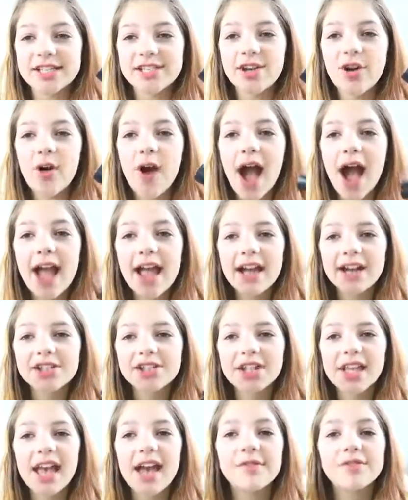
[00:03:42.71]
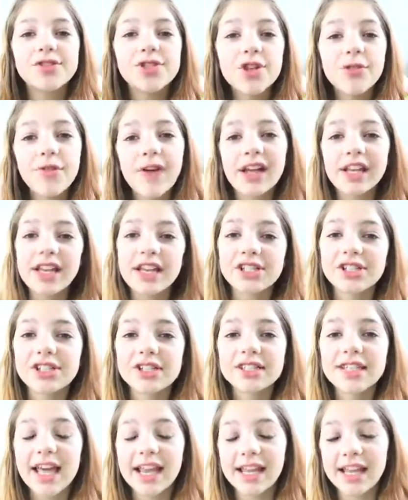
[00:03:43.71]
So I actually have 2
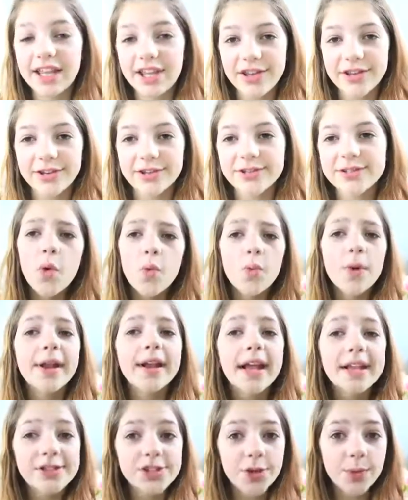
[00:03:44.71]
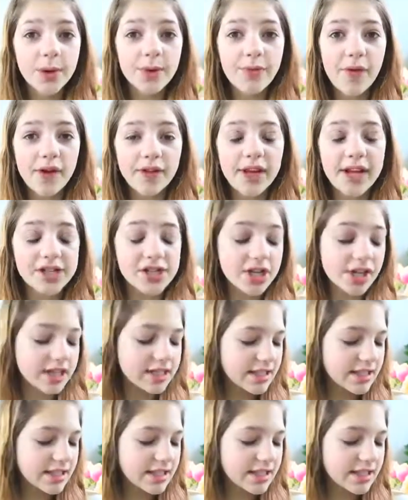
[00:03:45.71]
foundations that I use when I do wear foundation,